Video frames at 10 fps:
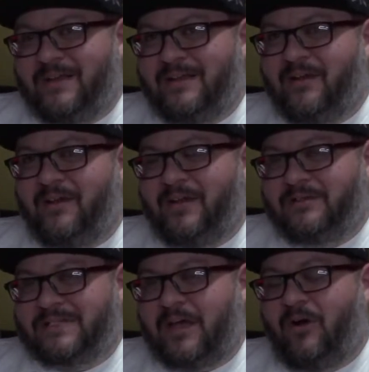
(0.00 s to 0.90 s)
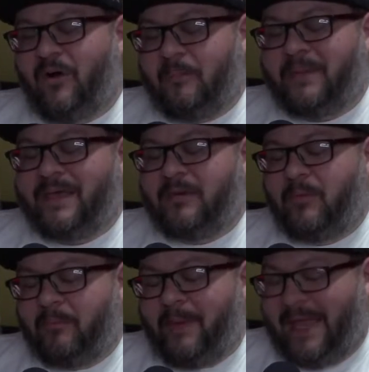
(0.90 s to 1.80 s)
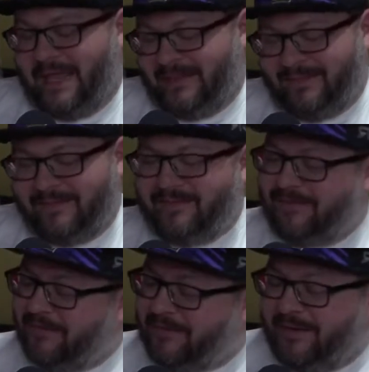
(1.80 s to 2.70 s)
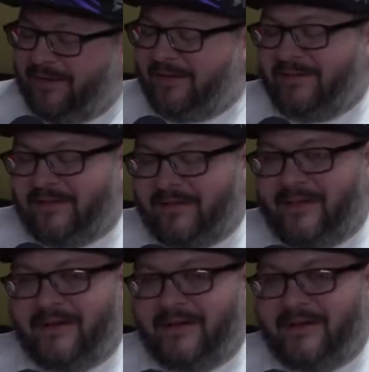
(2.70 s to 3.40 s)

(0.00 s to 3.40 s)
I was like, "Oh, peelable paint." Okay, I got it.